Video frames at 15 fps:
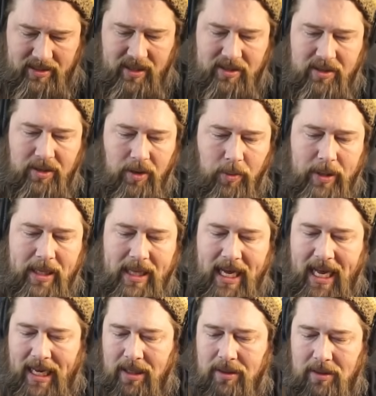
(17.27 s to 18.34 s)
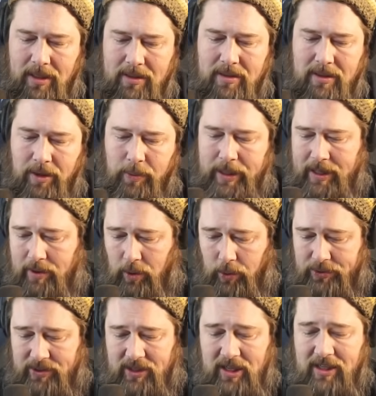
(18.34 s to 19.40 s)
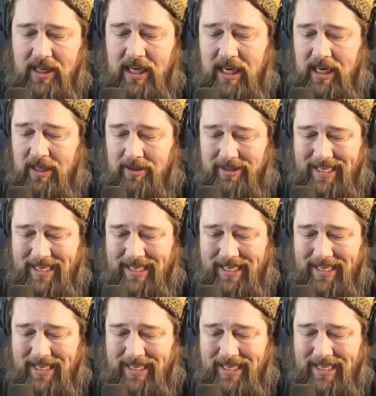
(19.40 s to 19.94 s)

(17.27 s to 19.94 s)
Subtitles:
Let's start with Old Skunky.